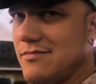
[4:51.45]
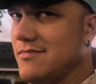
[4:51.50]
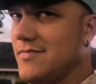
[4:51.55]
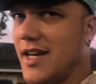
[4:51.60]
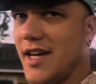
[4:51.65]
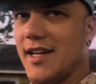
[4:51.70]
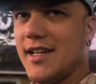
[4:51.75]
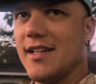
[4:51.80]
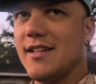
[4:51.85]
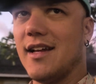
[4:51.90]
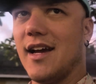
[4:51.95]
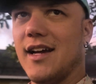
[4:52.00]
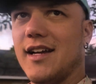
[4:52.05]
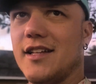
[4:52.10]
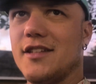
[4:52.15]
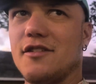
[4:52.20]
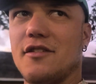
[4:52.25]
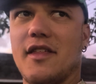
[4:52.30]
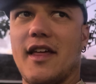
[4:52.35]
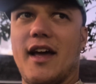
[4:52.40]
I
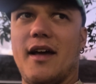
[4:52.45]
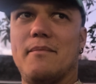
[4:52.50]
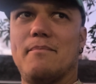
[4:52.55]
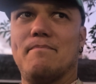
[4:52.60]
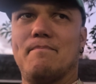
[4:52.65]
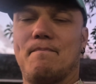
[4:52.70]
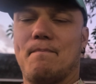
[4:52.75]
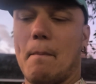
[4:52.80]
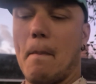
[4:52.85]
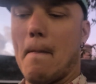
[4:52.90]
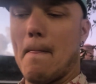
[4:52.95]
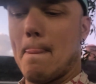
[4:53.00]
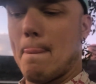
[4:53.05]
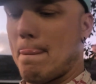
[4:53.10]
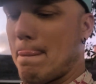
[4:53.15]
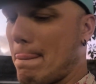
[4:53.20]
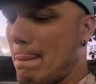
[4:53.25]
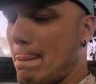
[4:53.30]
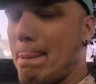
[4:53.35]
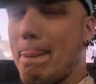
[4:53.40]
could do that.
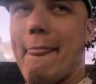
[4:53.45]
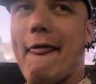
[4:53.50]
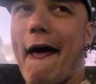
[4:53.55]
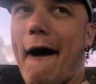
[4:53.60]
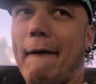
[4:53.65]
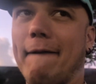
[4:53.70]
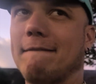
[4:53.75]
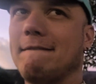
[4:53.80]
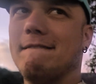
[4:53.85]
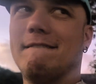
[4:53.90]
No.